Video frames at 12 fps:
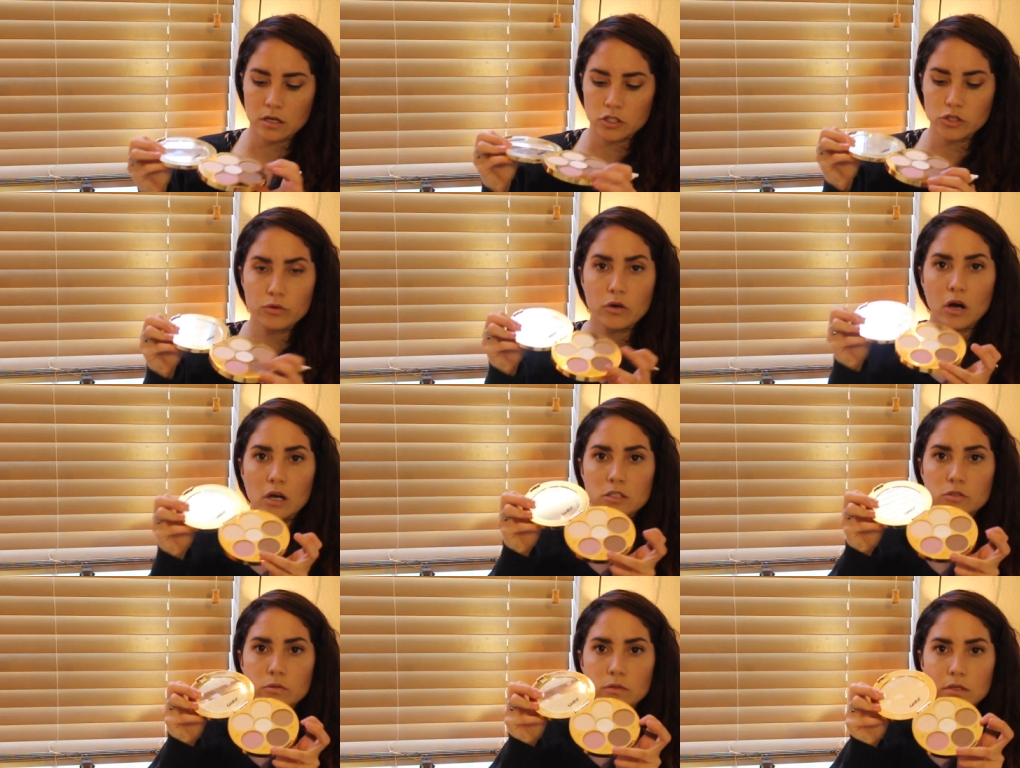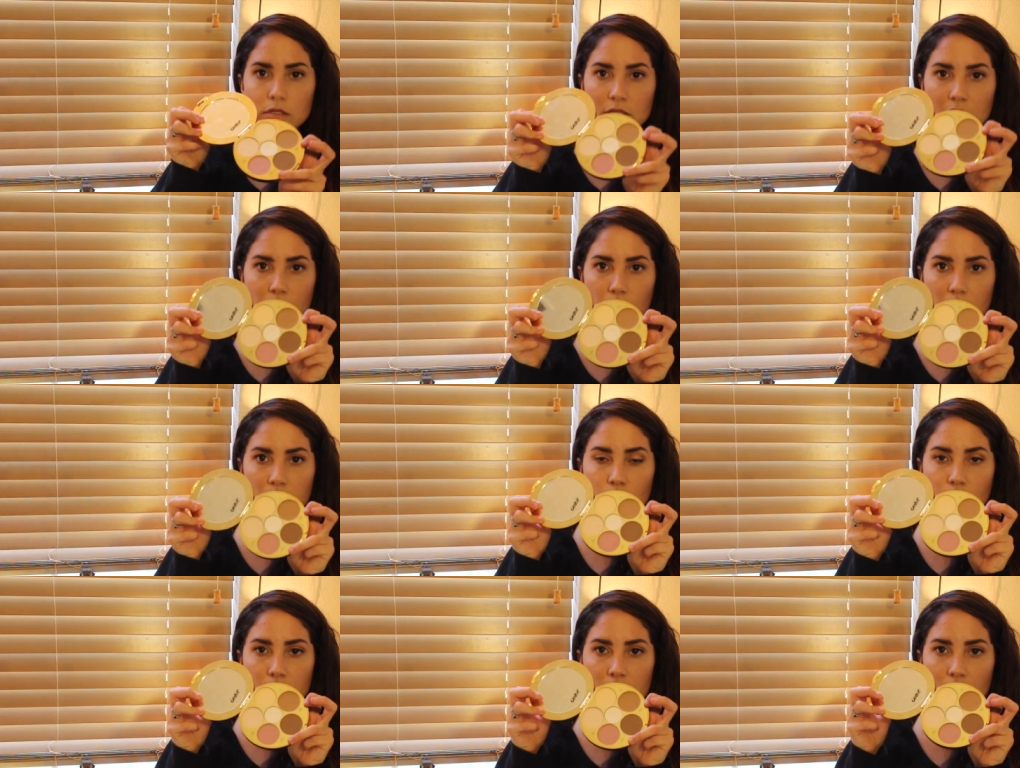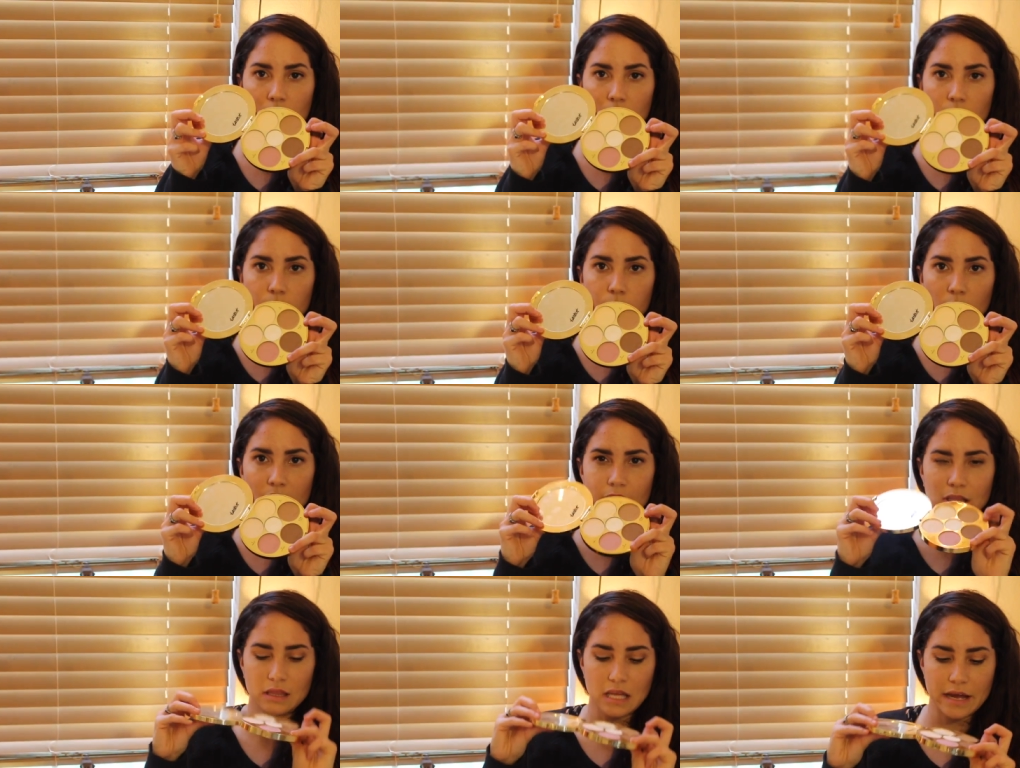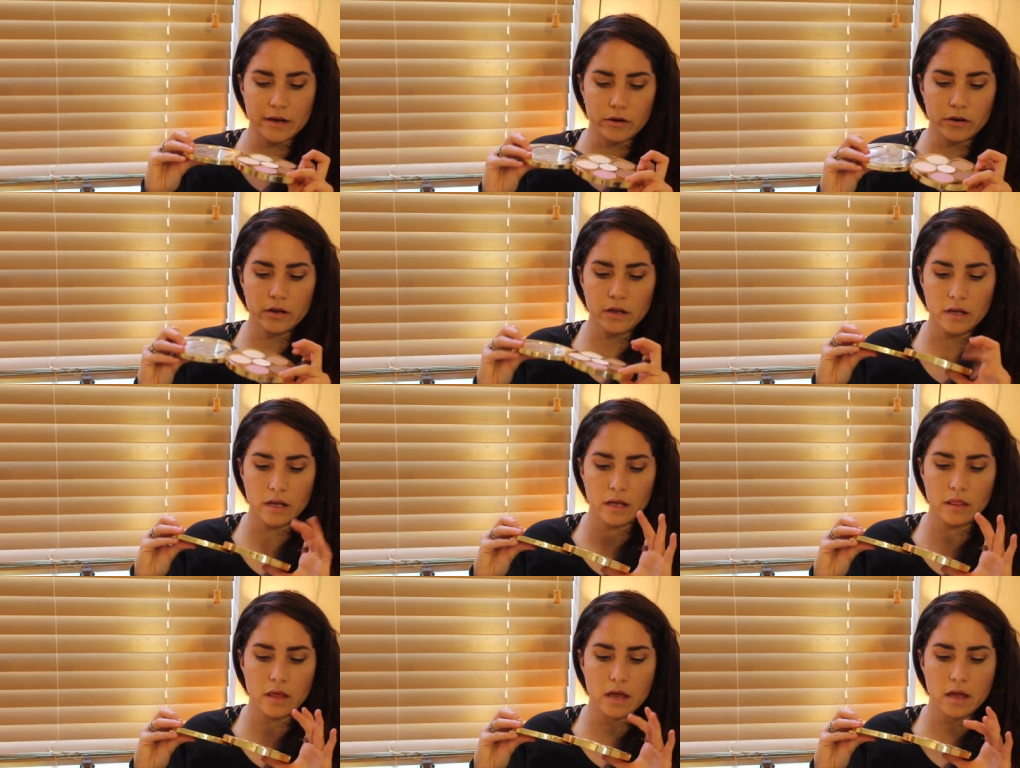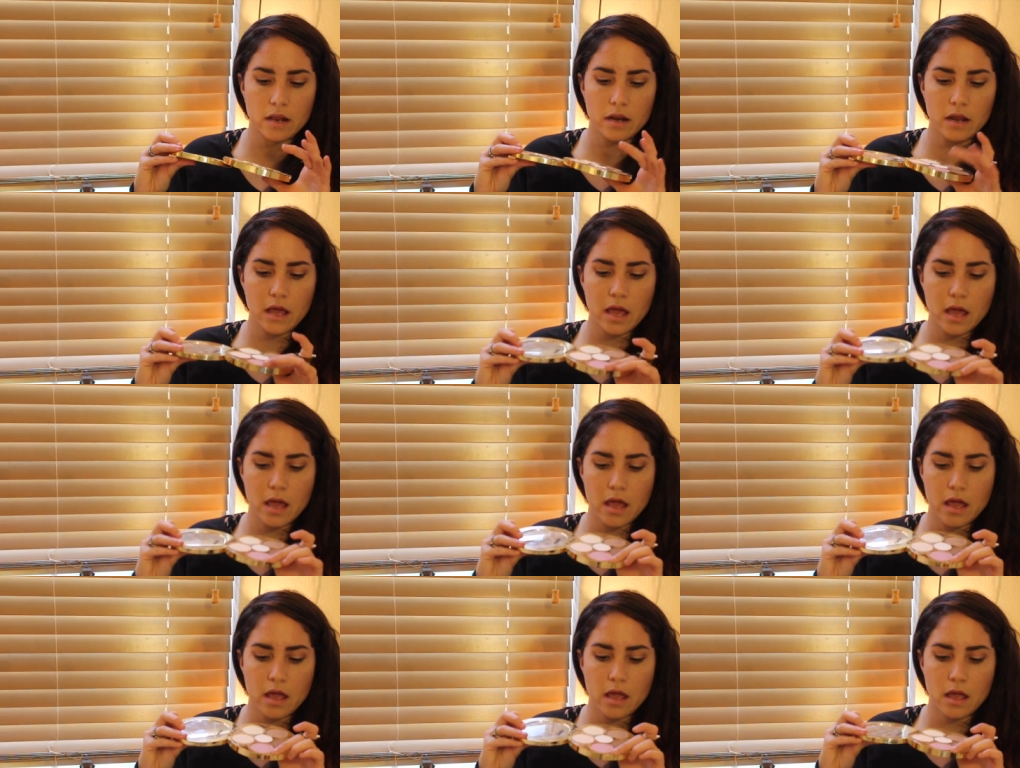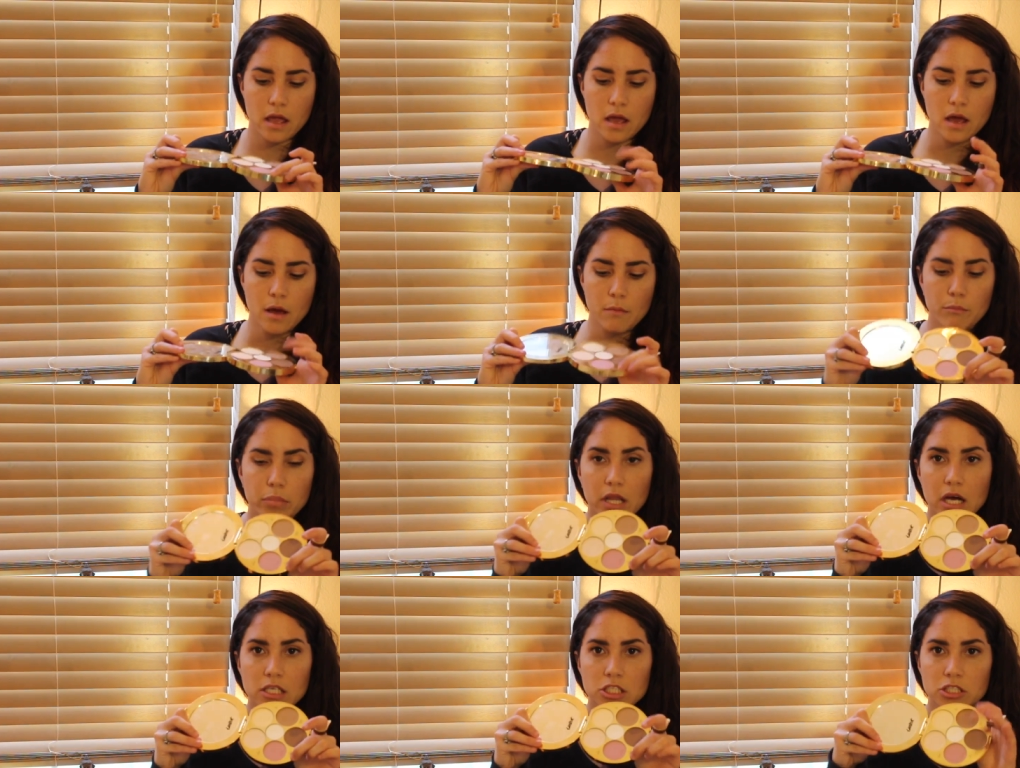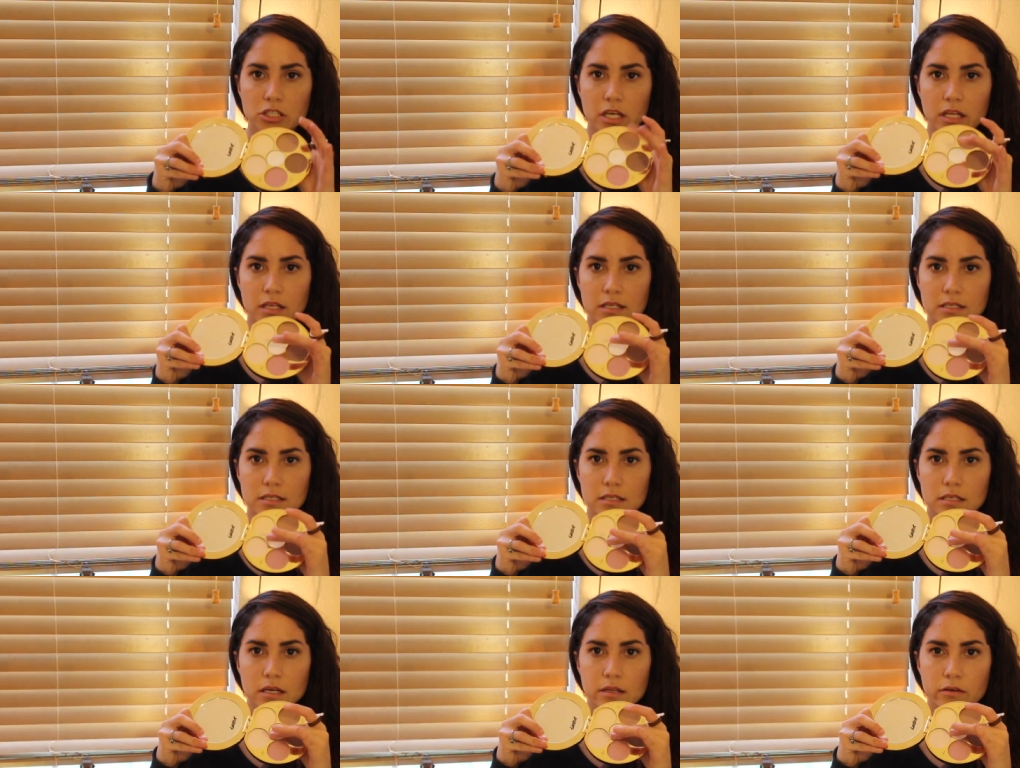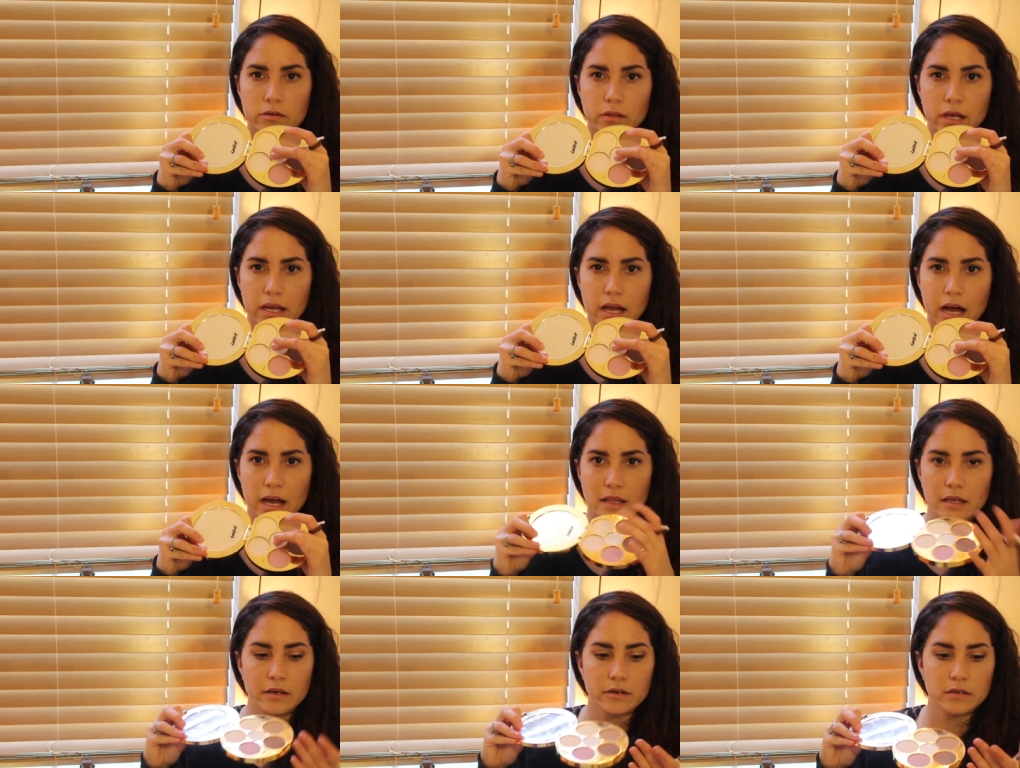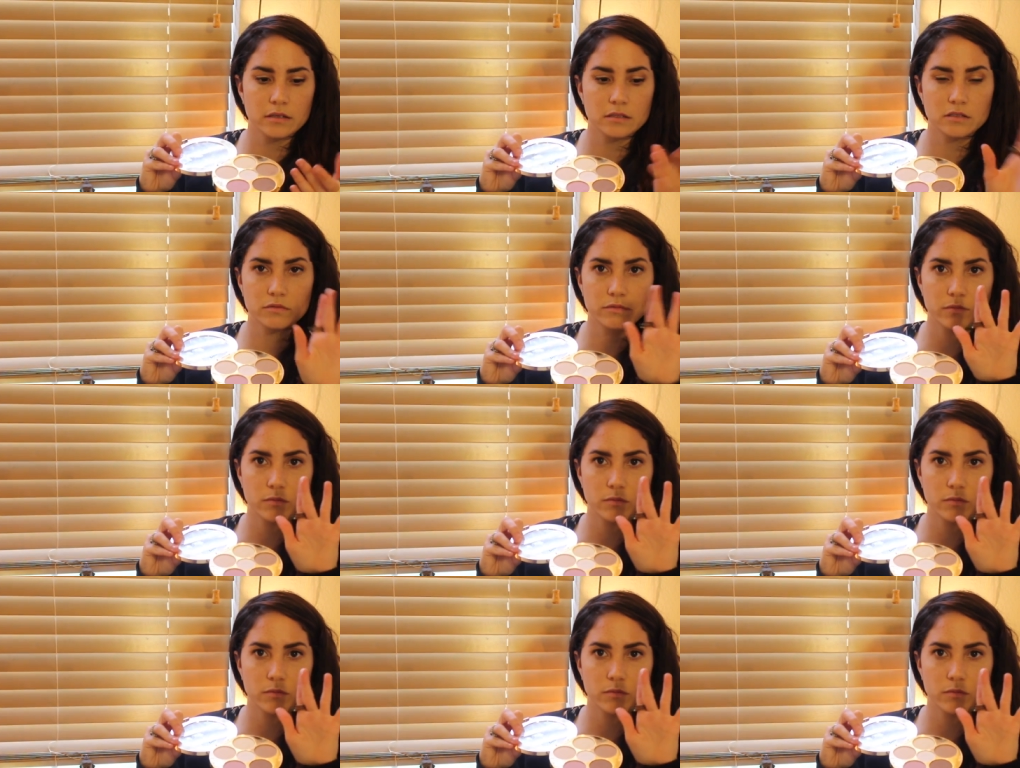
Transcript: two contours, like one really dark, one lighter, and then a blush, and this is another like highlighter. It's